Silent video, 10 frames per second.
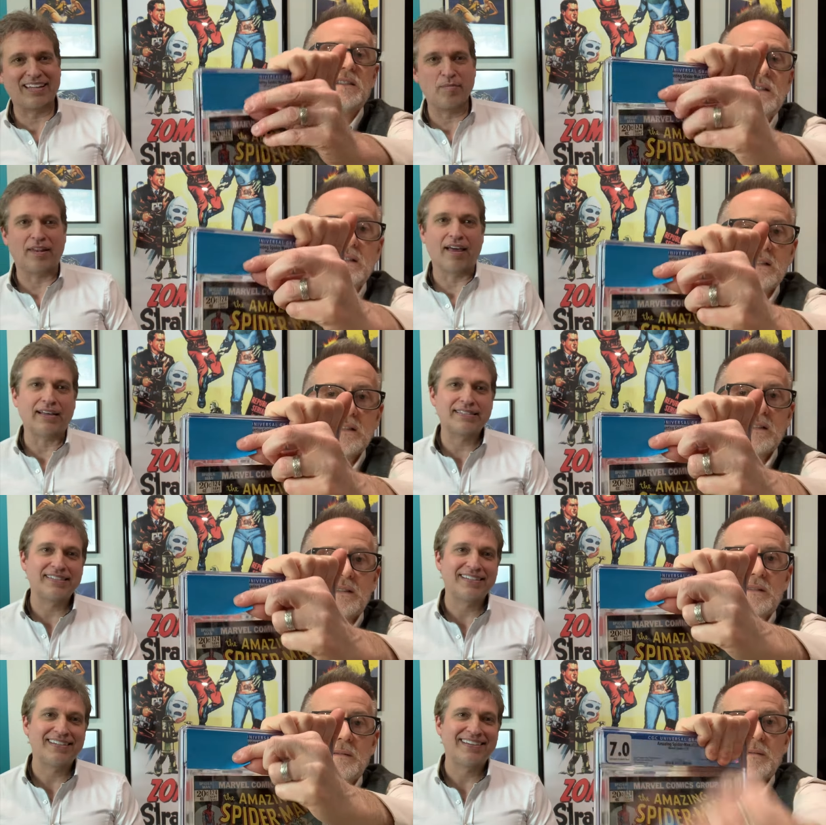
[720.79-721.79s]
Speaker 1: a little bit
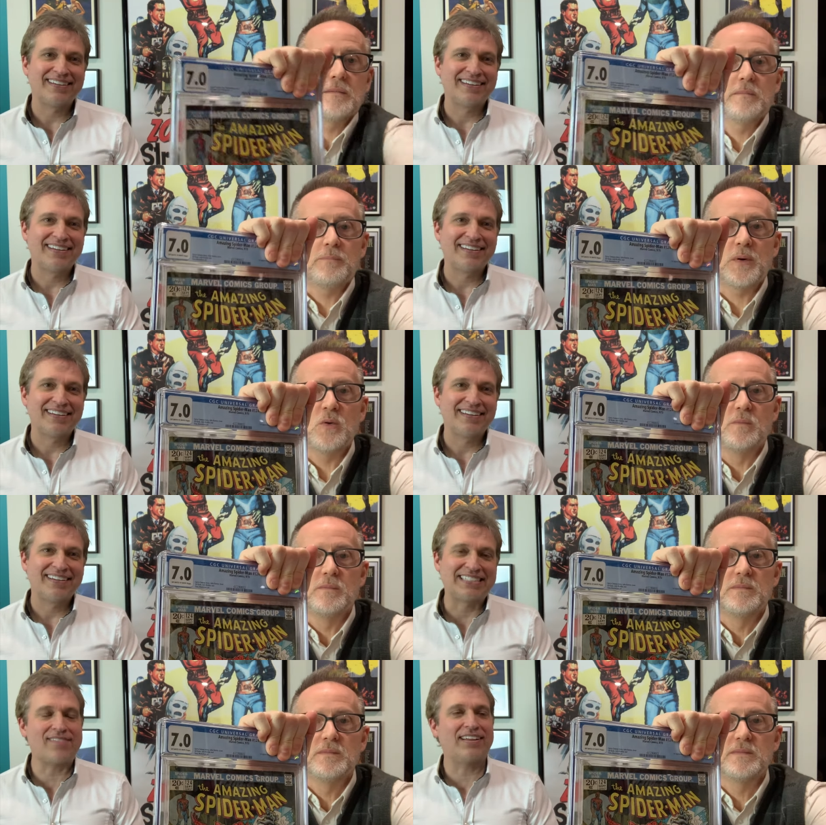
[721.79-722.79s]
less. Boom,
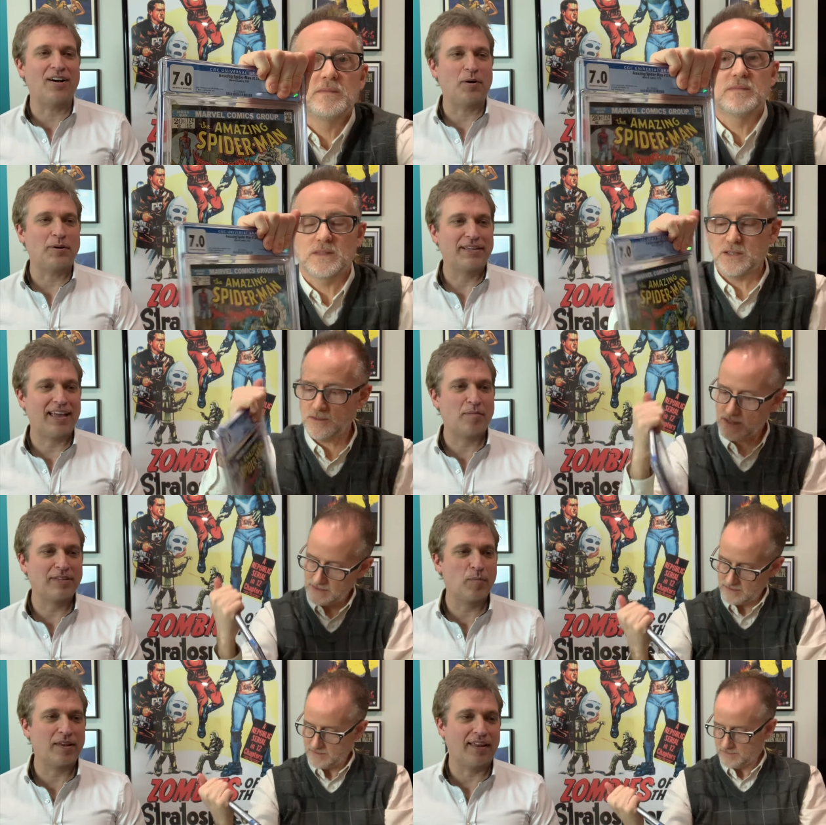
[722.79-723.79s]
seven zero. Oh. Yeah, a
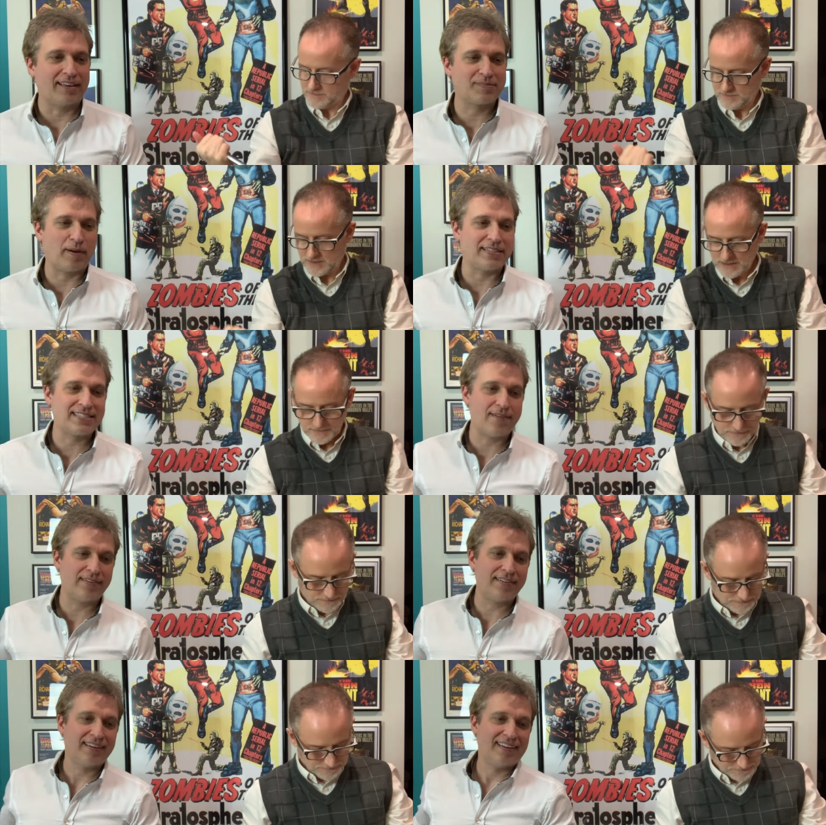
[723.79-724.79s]
little bit less by
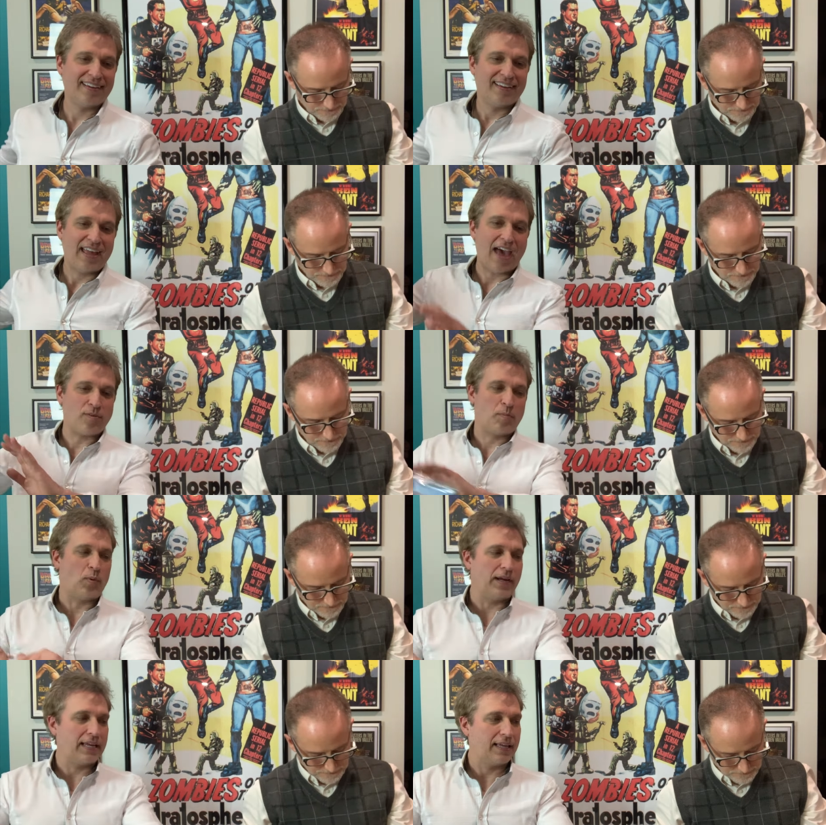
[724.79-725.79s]
seven, half a
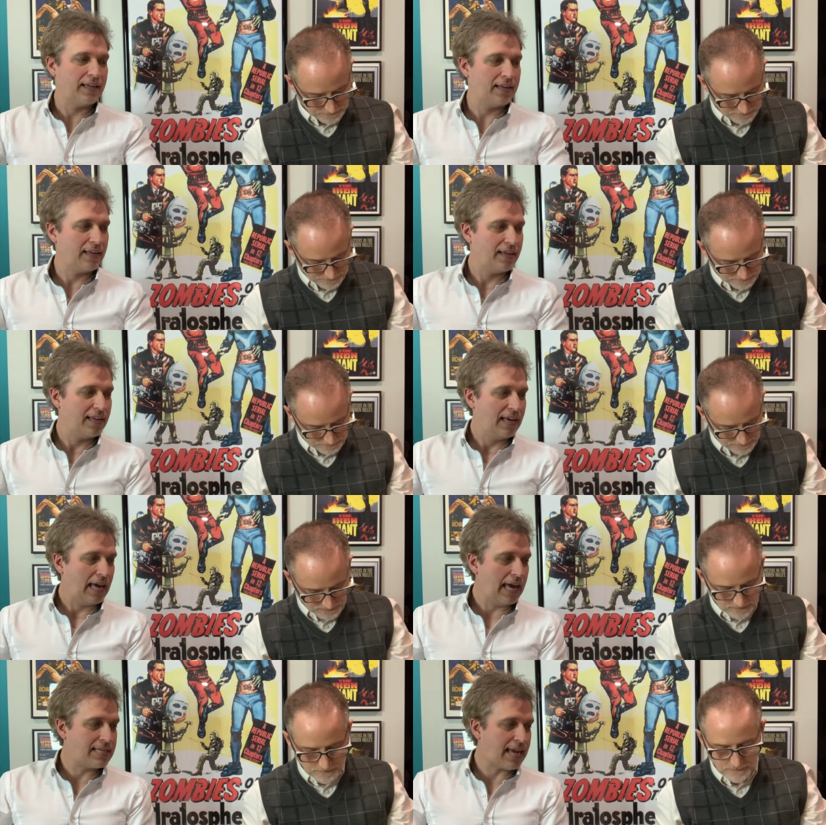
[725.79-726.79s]
point.
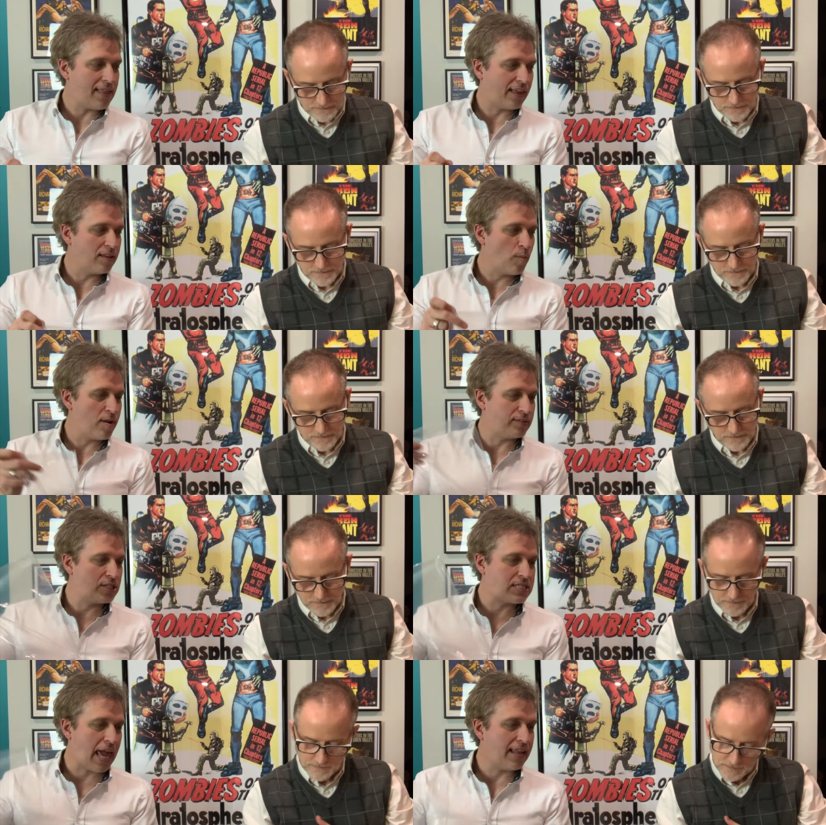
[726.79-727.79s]
It's got like a little bit of
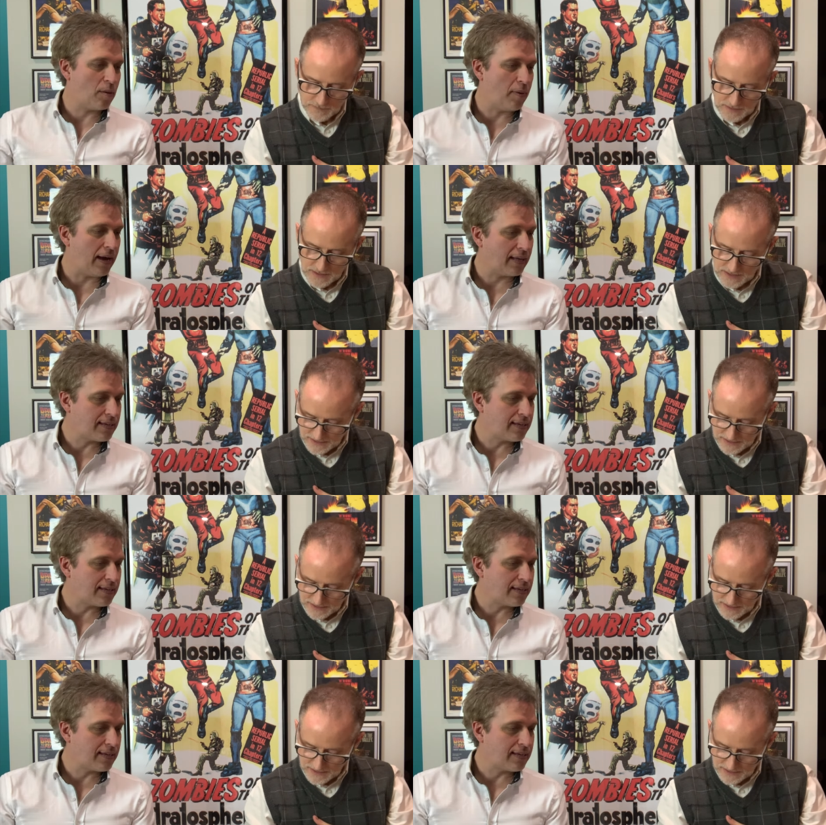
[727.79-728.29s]
stain in the back. Yeah. It's